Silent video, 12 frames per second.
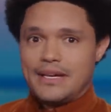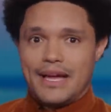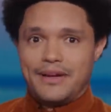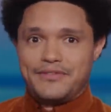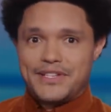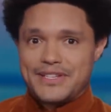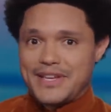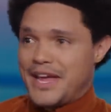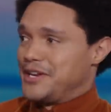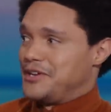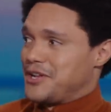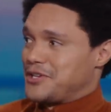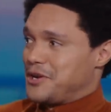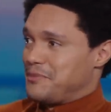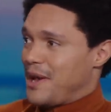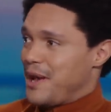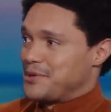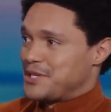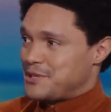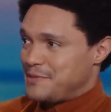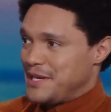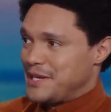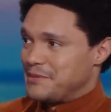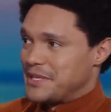I have decided not to comply with the
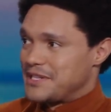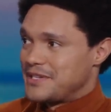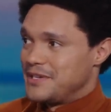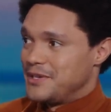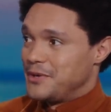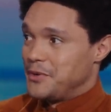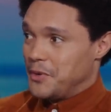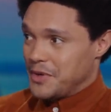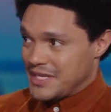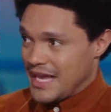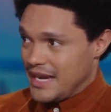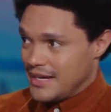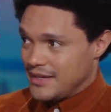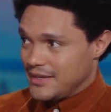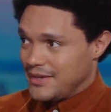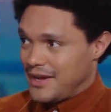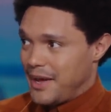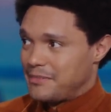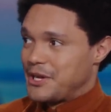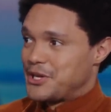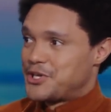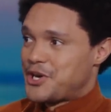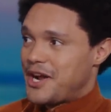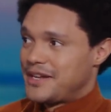speed limits. What's that? I'm
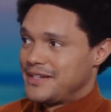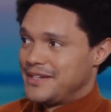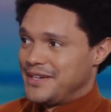getting shot?